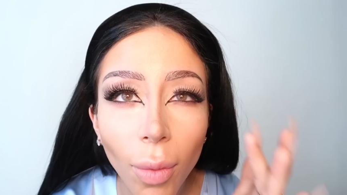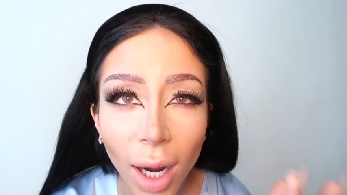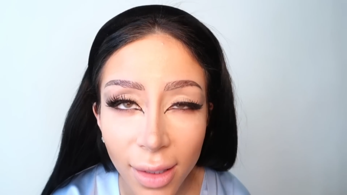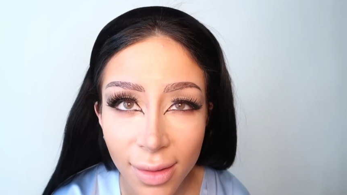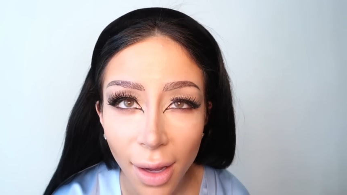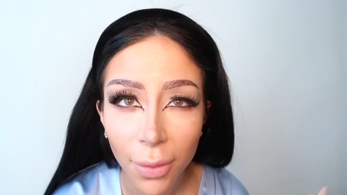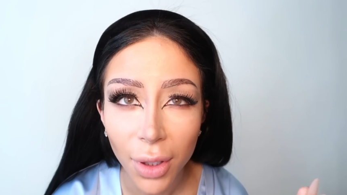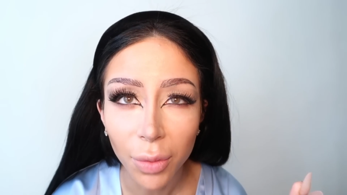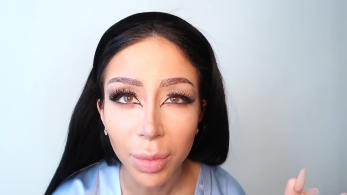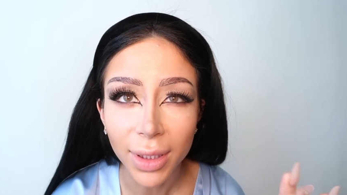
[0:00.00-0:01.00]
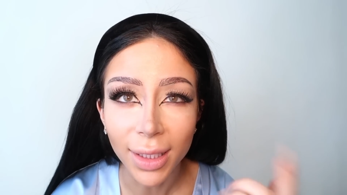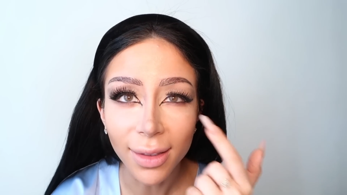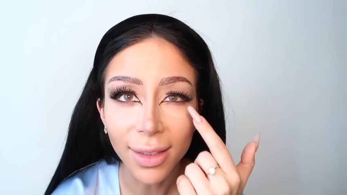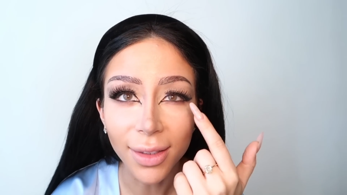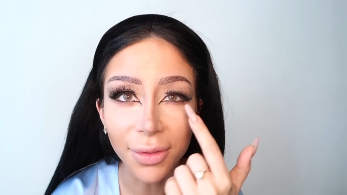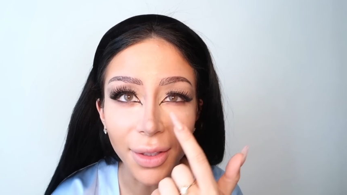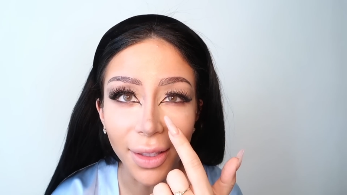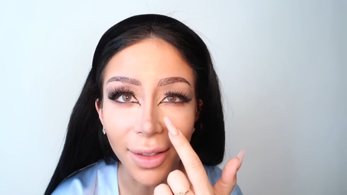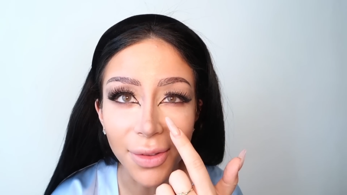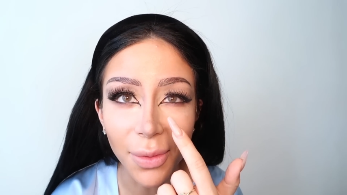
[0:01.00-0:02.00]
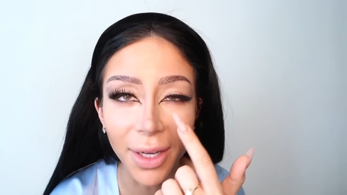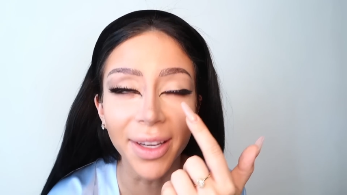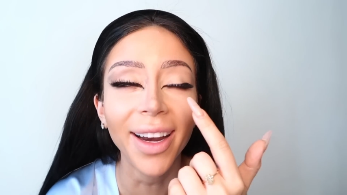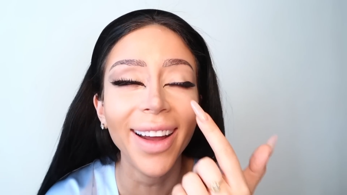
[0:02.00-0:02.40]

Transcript: Why is that one completely different than this one?